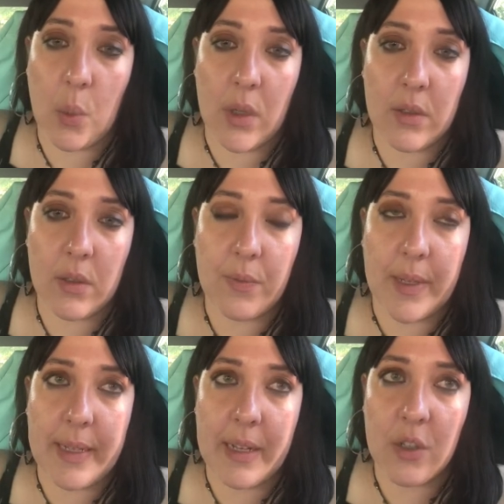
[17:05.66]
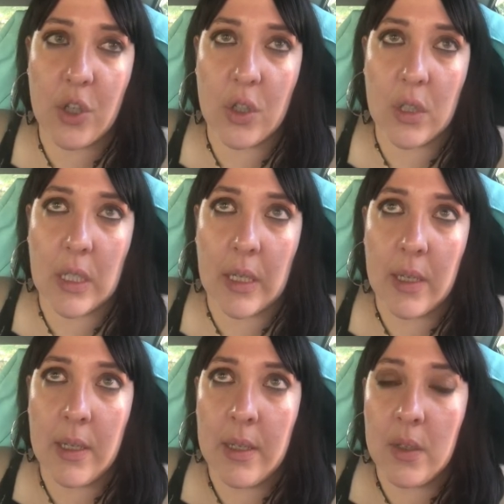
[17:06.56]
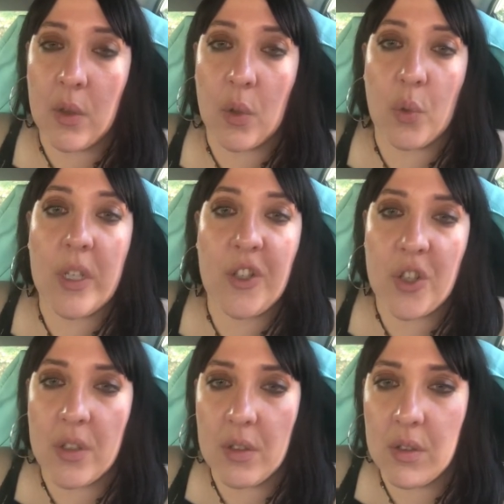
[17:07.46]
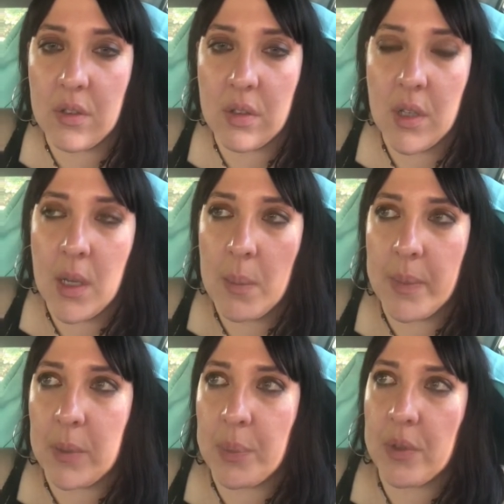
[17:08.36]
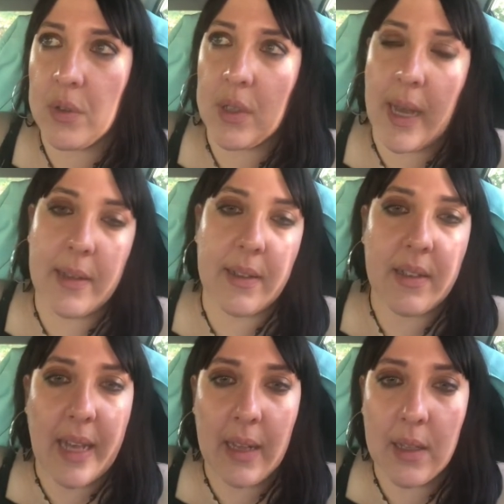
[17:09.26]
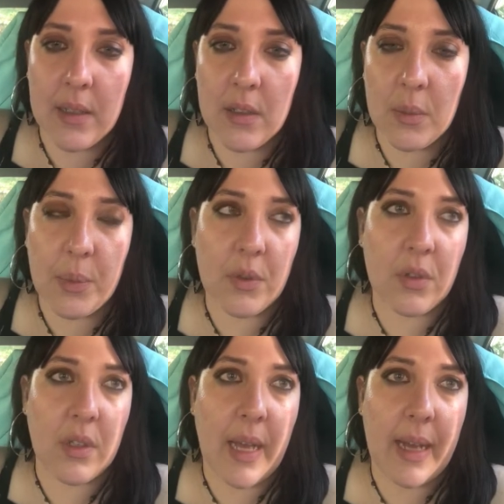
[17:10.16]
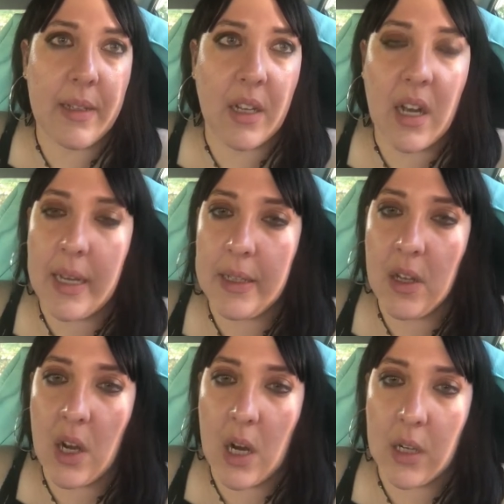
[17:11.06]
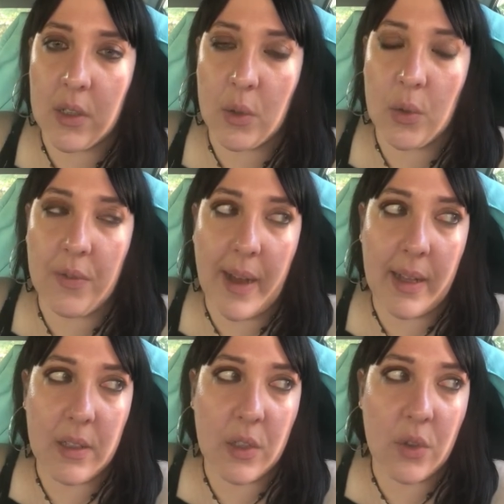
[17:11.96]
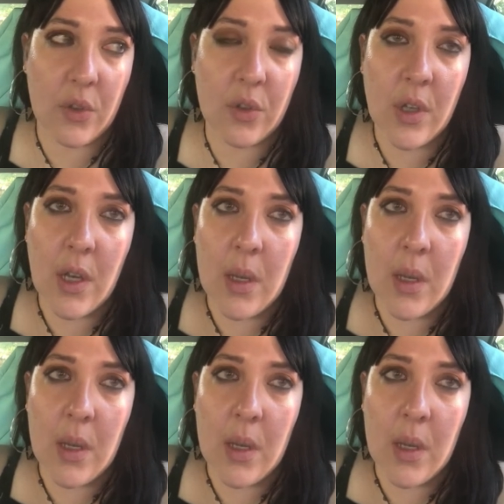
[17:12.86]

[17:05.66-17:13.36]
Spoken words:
was financially the richest, but person had a talent, person had a kind heart, good values,